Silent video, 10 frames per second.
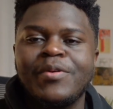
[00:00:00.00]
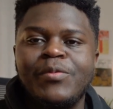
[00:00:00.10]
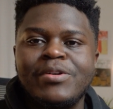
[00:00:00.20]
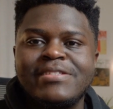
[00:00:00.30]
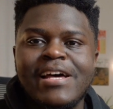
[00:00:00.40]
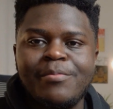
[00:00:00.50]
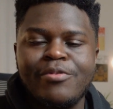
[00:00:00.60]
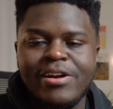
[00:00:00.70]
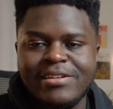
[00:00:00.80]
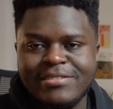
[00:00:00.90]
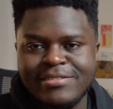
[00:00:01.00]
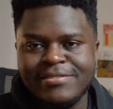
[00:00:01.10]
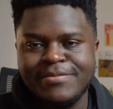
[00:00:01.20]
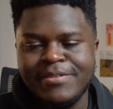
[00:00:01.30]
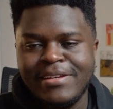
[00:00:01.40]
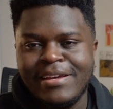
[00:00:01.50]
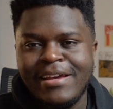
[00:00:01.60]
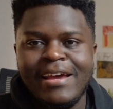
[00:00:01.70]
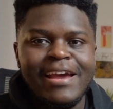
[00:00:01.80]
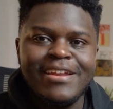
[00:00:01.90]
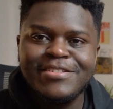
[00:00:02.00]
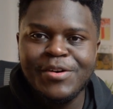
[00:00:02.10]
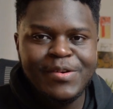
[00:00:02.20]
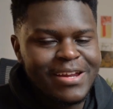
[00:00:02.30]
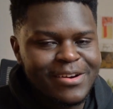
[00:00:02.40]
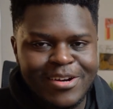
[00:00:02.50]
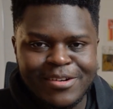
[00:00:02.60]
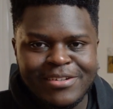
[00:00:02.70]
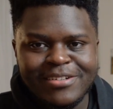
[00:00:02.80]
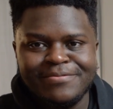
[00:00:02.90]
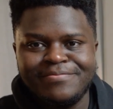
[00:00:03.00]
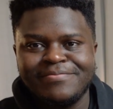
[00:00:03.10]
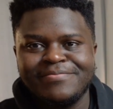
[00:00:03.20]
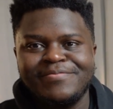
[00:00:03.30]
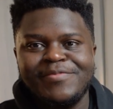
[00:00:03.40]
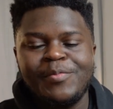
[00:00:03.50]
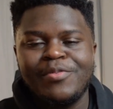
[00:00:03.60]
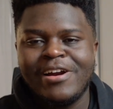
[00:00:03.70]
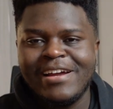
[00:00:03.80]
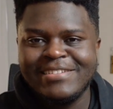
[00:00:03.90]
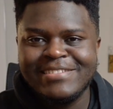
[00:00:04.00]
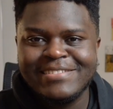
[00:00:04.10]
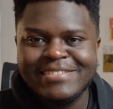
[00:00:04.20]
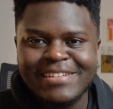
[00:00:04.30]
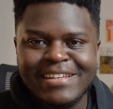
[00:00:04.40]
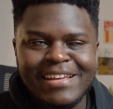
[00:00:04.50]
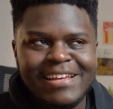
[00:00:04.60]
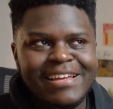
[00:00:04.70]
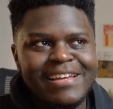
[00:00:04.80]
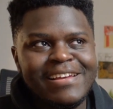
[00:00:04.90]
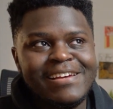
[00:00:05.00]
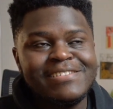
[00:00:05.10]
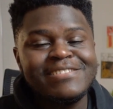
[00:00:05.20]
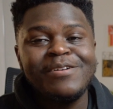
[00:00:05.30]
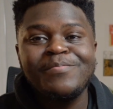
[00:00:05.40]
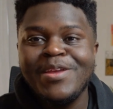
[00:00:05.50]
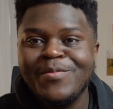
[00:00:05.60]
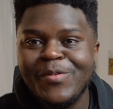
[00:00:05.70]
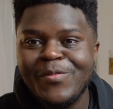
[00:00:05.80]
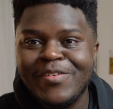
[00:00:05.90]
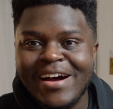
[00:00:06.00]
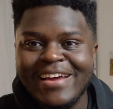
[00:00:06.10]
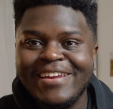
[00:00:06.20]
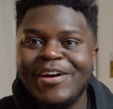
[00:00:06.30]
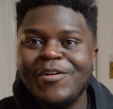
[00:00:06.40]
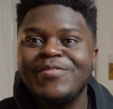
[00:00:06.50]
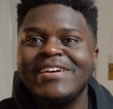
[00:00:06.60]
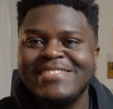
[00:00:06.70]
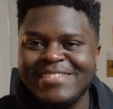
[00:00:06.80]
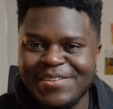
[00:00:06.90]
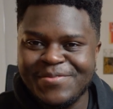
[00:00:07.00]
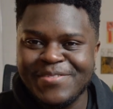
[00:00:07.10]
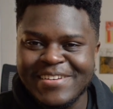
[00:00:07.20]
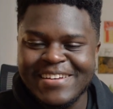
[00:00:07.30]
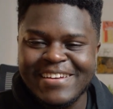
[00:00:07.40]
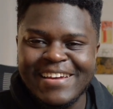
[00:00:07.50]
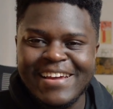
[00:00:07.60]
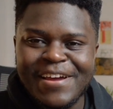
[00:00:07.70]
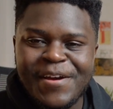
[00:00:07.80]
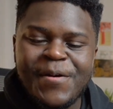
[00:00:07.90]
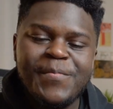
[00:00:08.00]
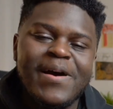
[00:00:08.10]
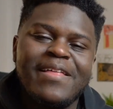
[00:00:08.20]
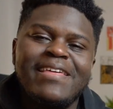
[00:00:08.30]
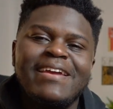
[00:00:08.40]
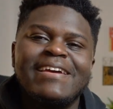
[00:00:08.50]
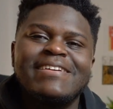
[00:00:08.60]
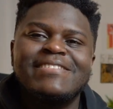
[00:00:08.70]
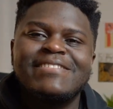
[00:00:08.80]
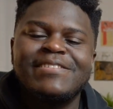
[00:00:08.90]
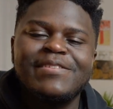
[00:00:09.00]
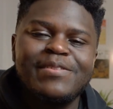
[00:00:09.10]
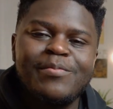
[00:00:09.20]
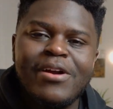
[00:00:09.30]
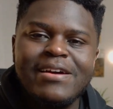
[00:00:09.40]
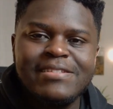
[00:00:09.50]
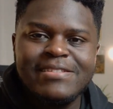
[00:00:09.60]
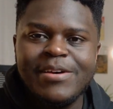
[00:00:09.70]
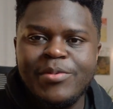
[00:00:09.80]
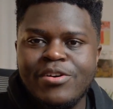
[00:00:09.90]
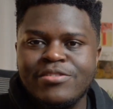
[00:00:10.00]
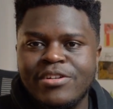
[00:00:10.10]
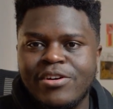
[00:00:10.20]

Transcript: was that price, and there's no getting around it. The price, some people find offensive, but I think the price is there because of the